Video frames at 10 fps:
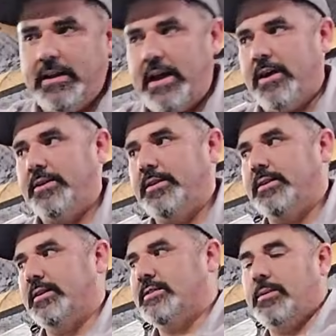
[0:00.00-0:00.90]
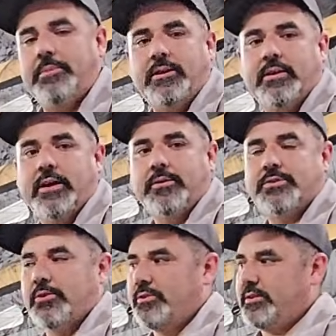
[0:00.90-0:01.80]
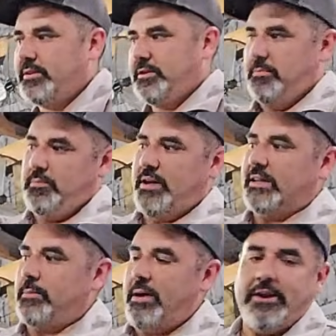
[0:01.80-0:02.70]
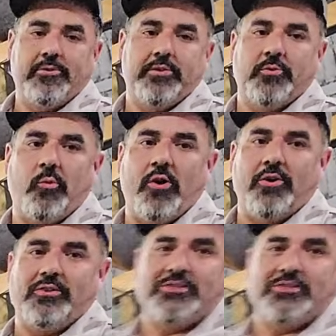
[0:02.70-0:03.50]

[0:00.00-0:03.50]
out in Tempe, Arizona. Got the banner on the wall.